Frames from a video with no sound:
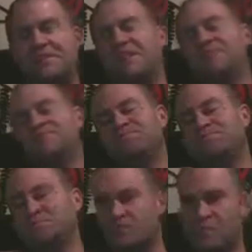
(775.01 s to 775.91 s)
So
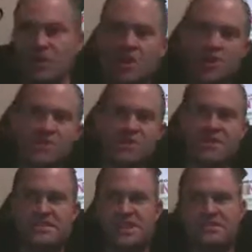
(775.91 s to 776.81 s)
hopefully
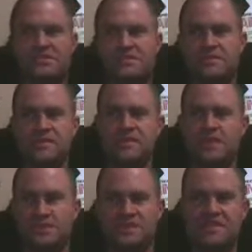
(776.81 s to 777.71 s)
this answers some of these
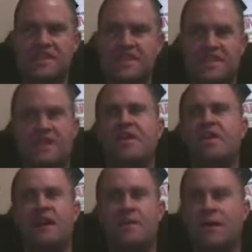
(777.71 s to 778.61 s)
questions that I get
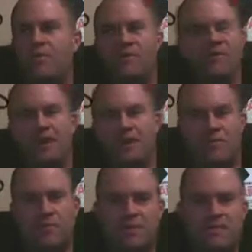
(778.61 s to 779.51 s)
about when should I
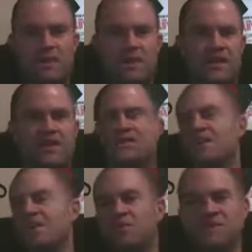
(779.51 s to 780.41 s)
replace my lens,
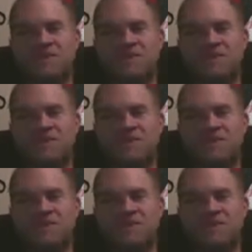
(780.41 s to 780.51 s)
when